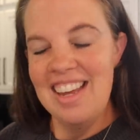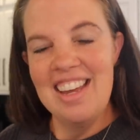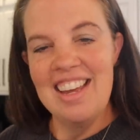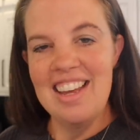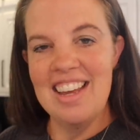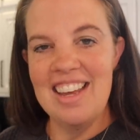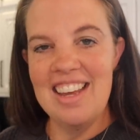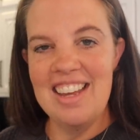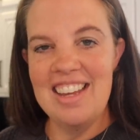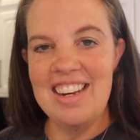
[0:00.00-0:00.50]

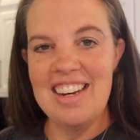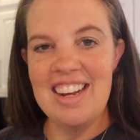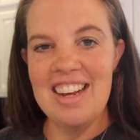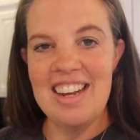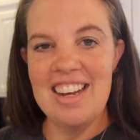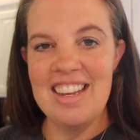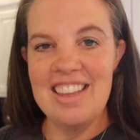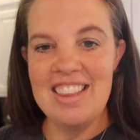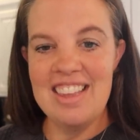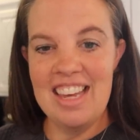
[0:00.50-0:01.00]
And
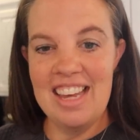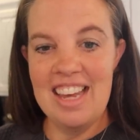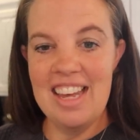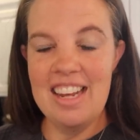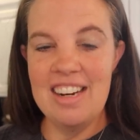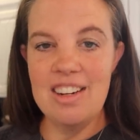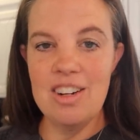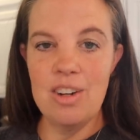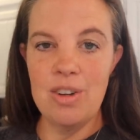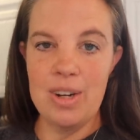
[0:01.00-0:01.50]
uh,
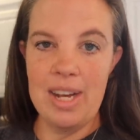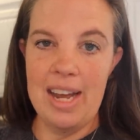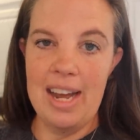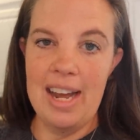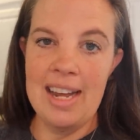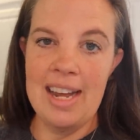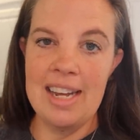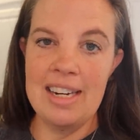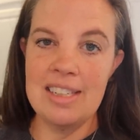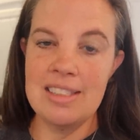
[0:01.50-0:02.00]
then, okay,
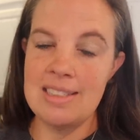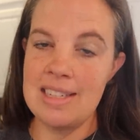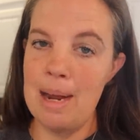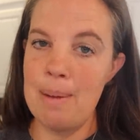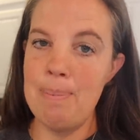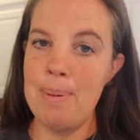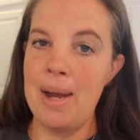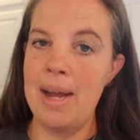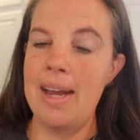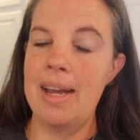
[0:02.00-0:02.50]
I had to
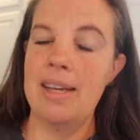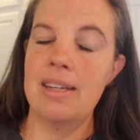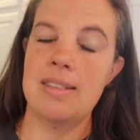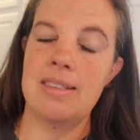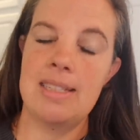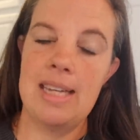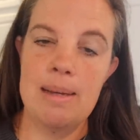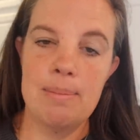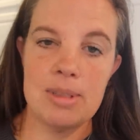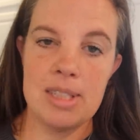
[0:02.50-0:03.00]
stop by
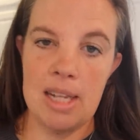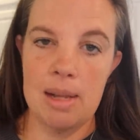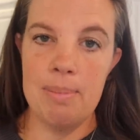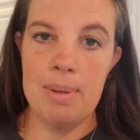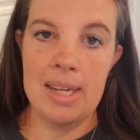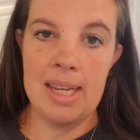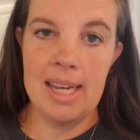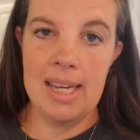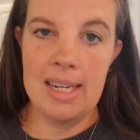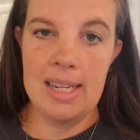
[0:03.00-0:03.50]
Sam's Club
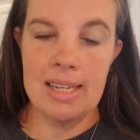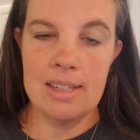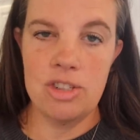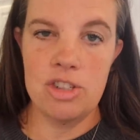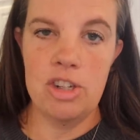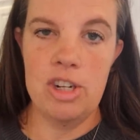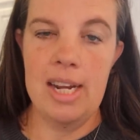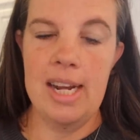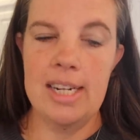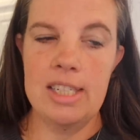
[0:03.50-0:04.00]
again
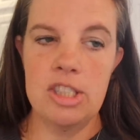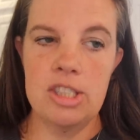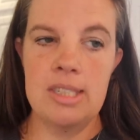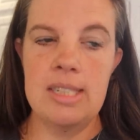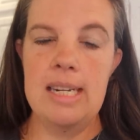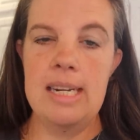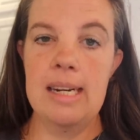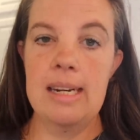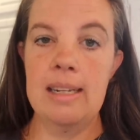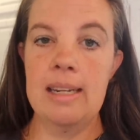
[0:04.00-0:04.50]
yesterday. I just
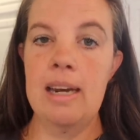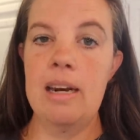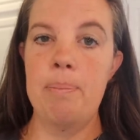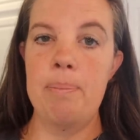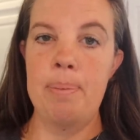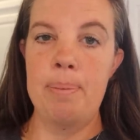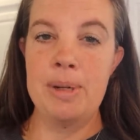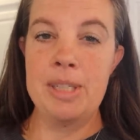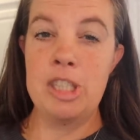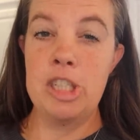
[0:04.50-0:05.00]
needed a lot of
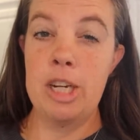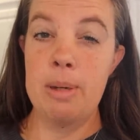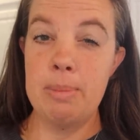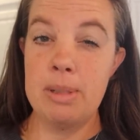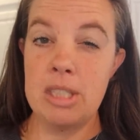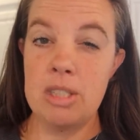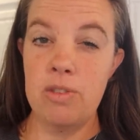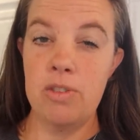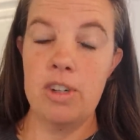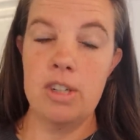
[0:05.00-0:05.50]

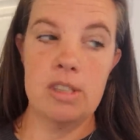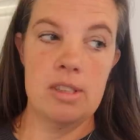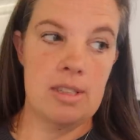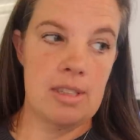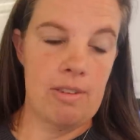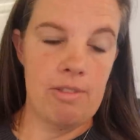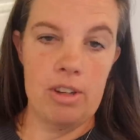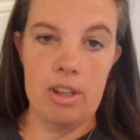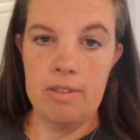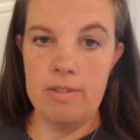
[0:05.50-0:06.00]
pajamas for
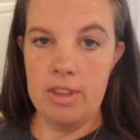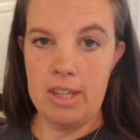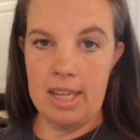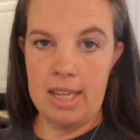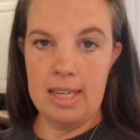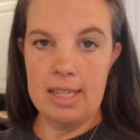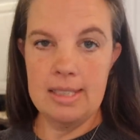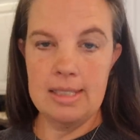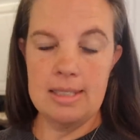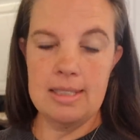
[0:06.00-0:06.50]
several of the
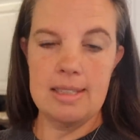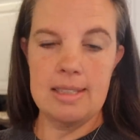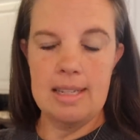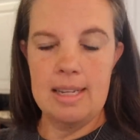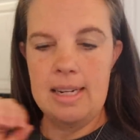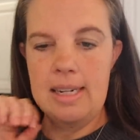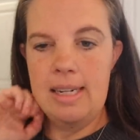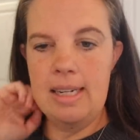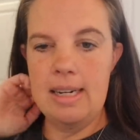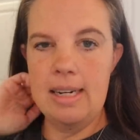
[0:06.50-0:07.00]
kids
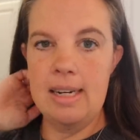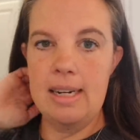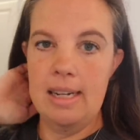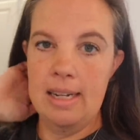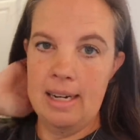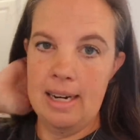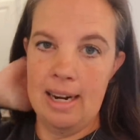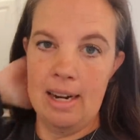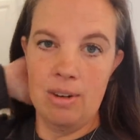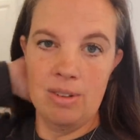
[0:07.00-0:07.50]
they needed,
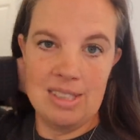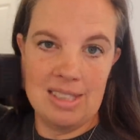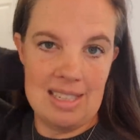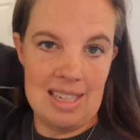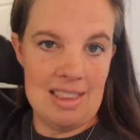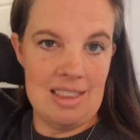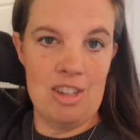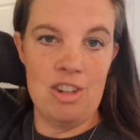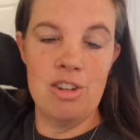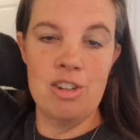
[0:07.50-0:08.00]
and I always
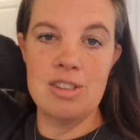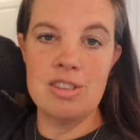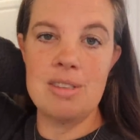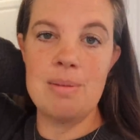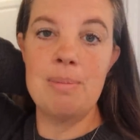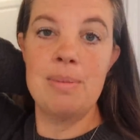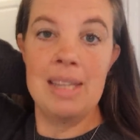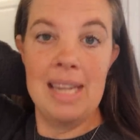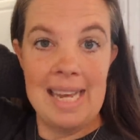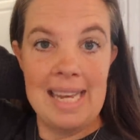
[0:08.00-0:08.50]
get the girls
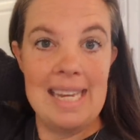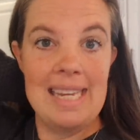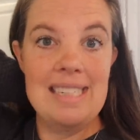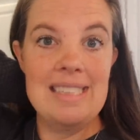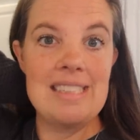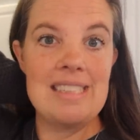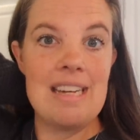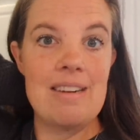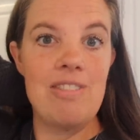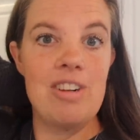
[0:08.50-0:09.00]
some
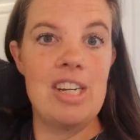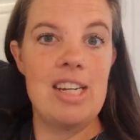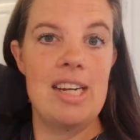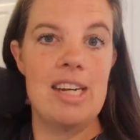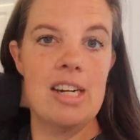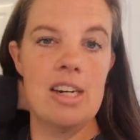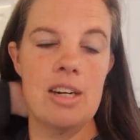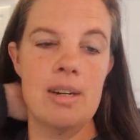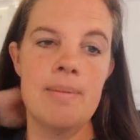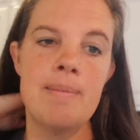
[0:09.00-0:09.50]
leggings every
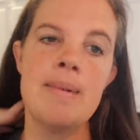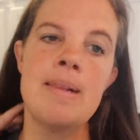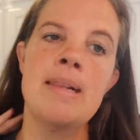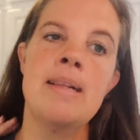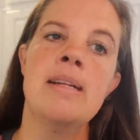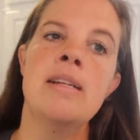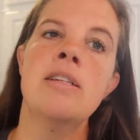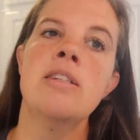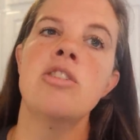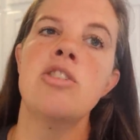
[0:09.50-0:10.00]
year.
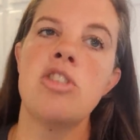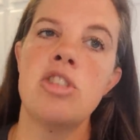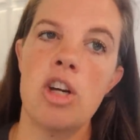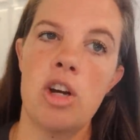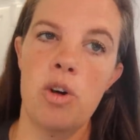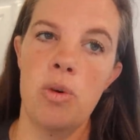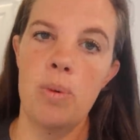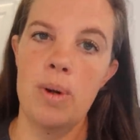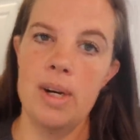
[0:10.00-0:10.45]
So